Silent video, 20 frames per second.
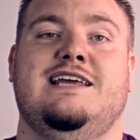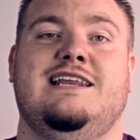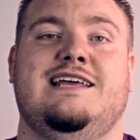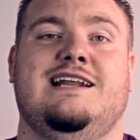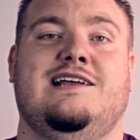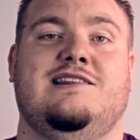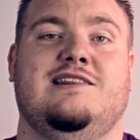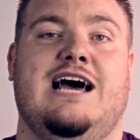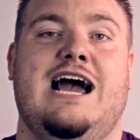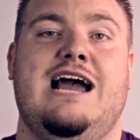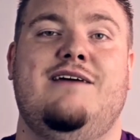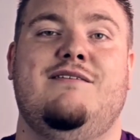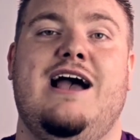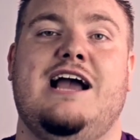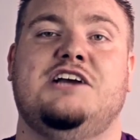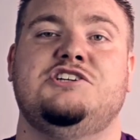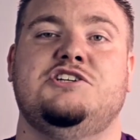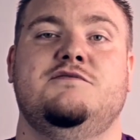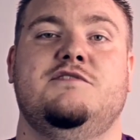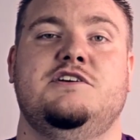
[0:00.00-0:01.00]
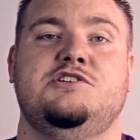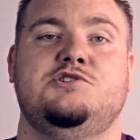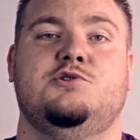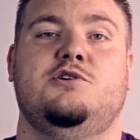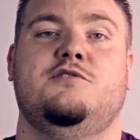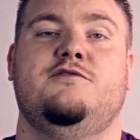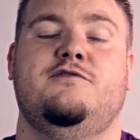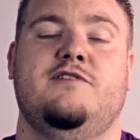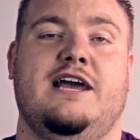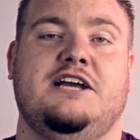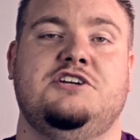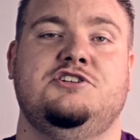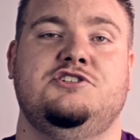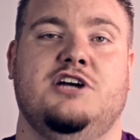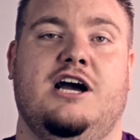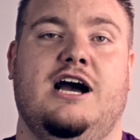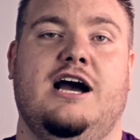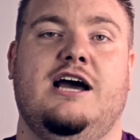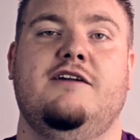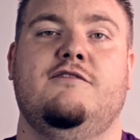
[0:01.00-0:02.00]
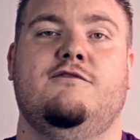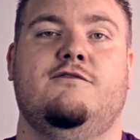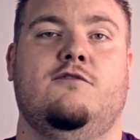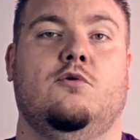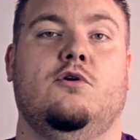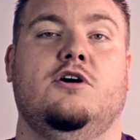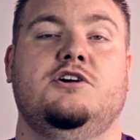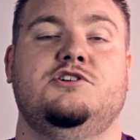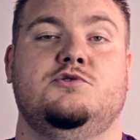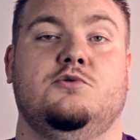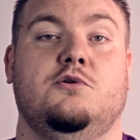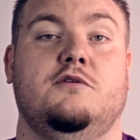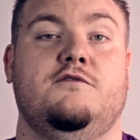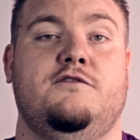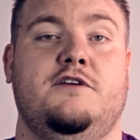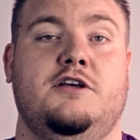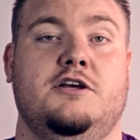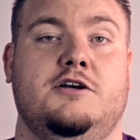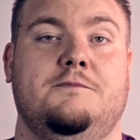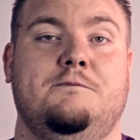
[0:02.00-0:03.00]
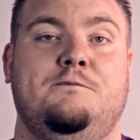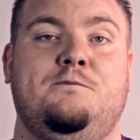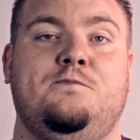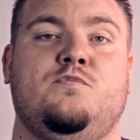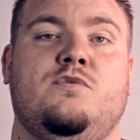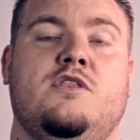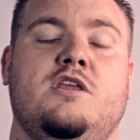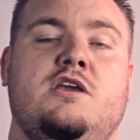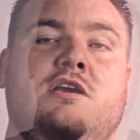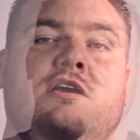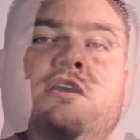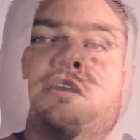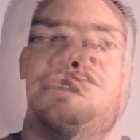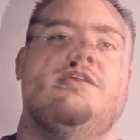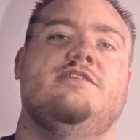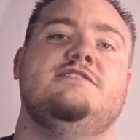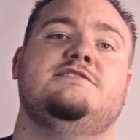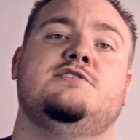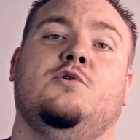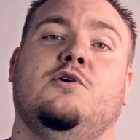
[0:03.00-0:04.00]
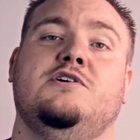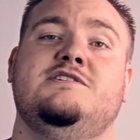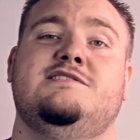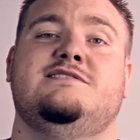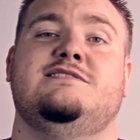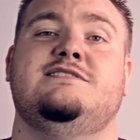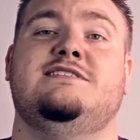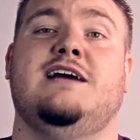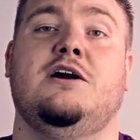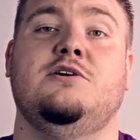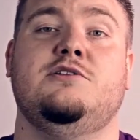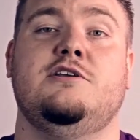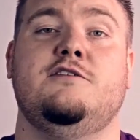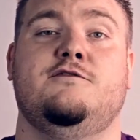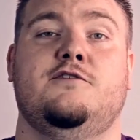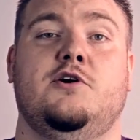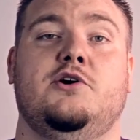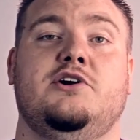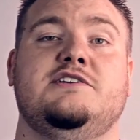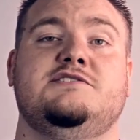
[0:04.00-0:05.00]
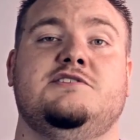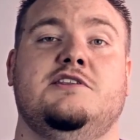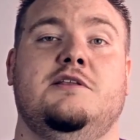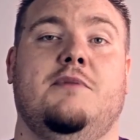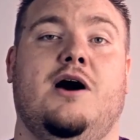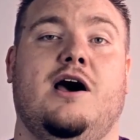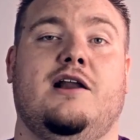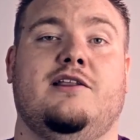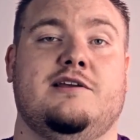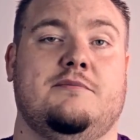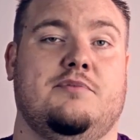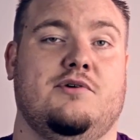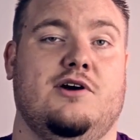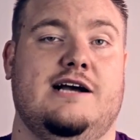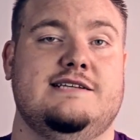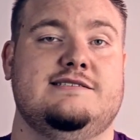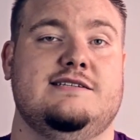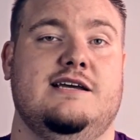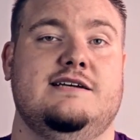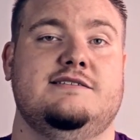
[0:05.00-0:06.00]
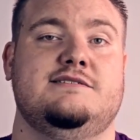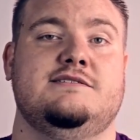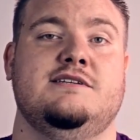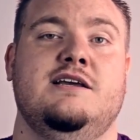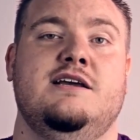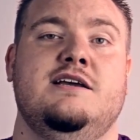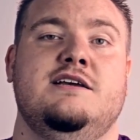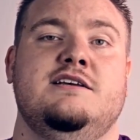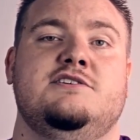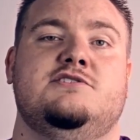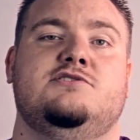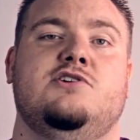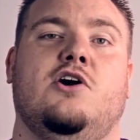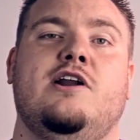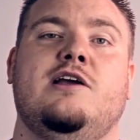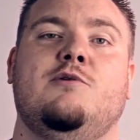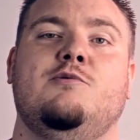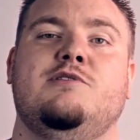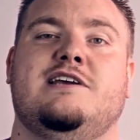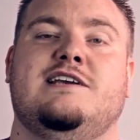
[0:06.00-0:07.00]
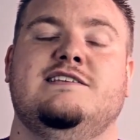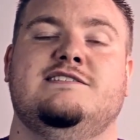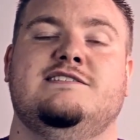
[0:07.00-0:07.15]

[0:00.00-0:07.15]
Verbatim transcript: it in a live-action visual effects shot for a short film. Now, this course is entirely focused on the modeling process. Starting with a